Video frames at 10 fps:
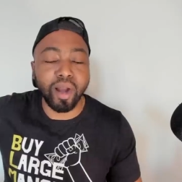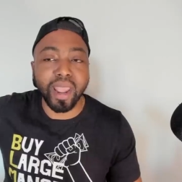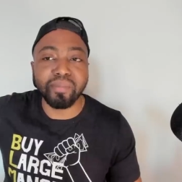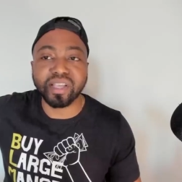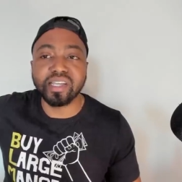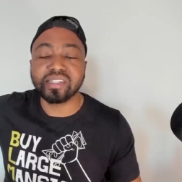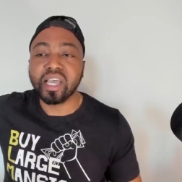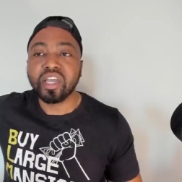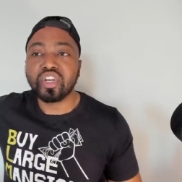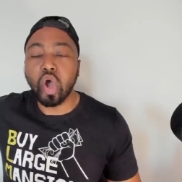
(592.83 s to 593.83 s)
right? Because
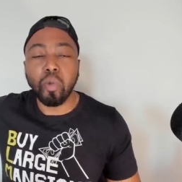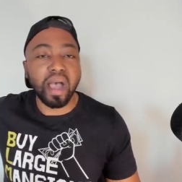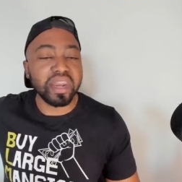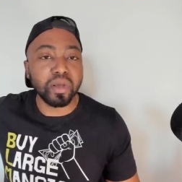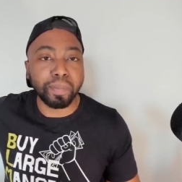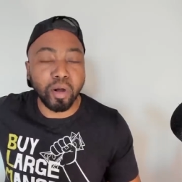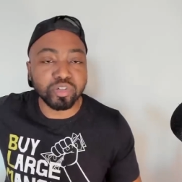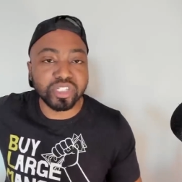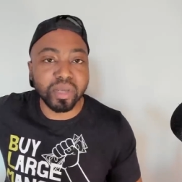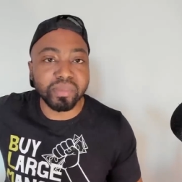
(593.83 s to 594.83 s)
nobody
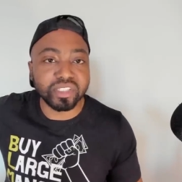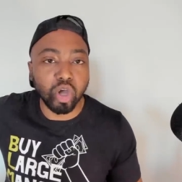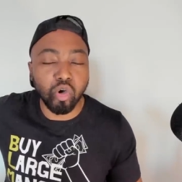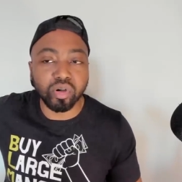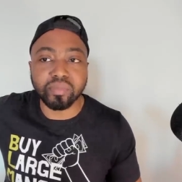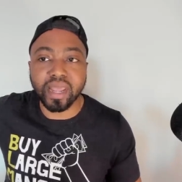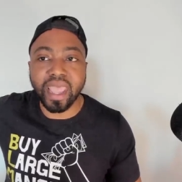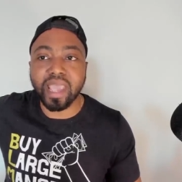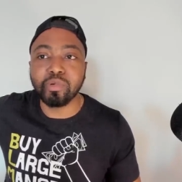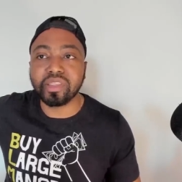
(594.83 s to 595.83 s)
approached them and told them that,
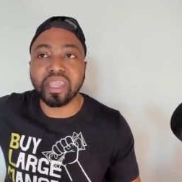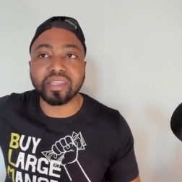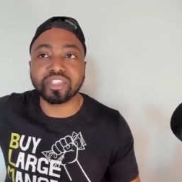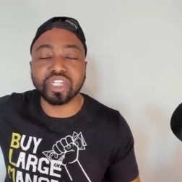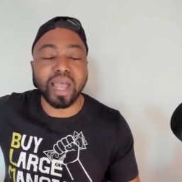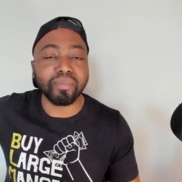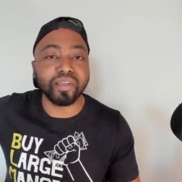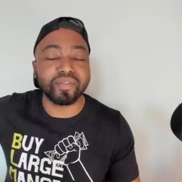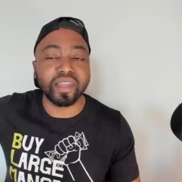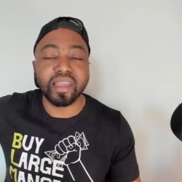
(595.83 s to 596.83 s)
hey, we think you're
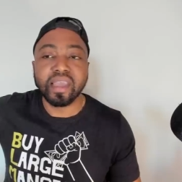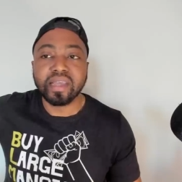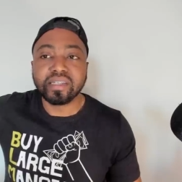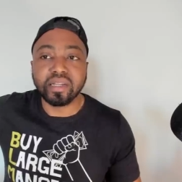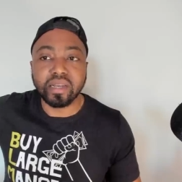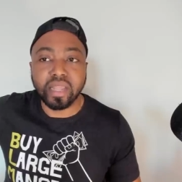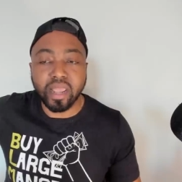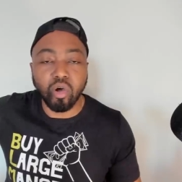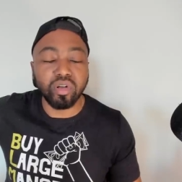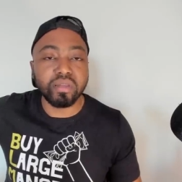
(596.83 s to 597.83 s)
shoplifting. They
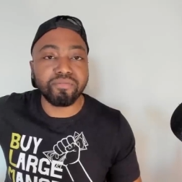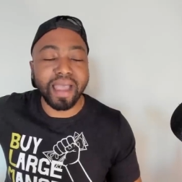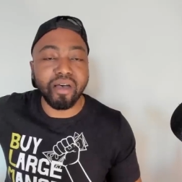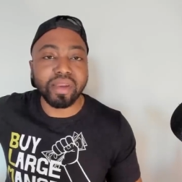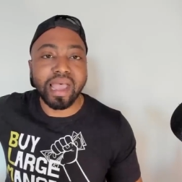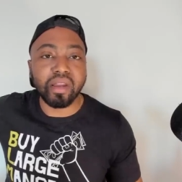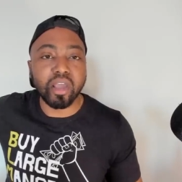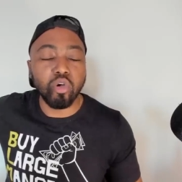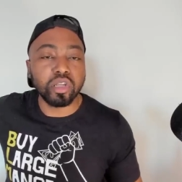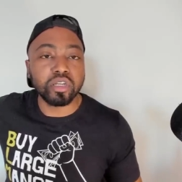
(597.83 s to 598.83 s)
only found out, they
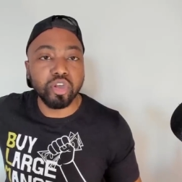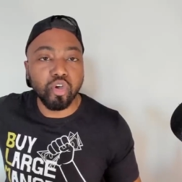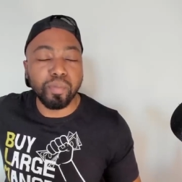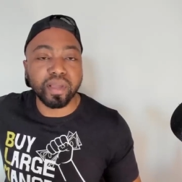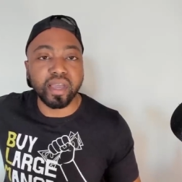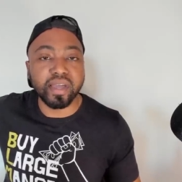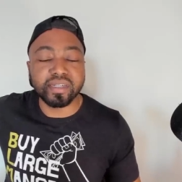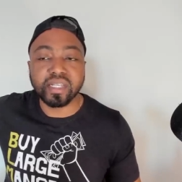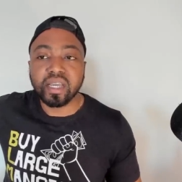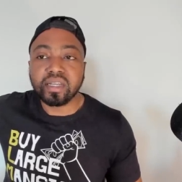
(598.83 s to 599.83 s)
only knew
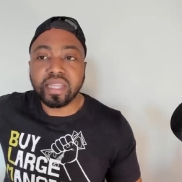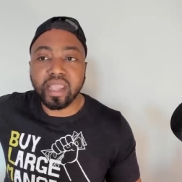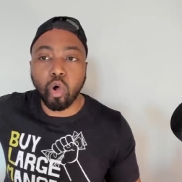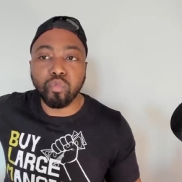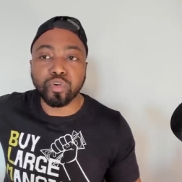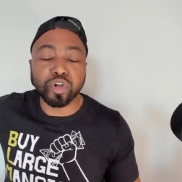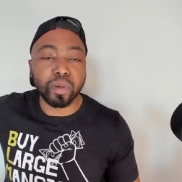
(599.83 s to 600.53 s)
because they overheard the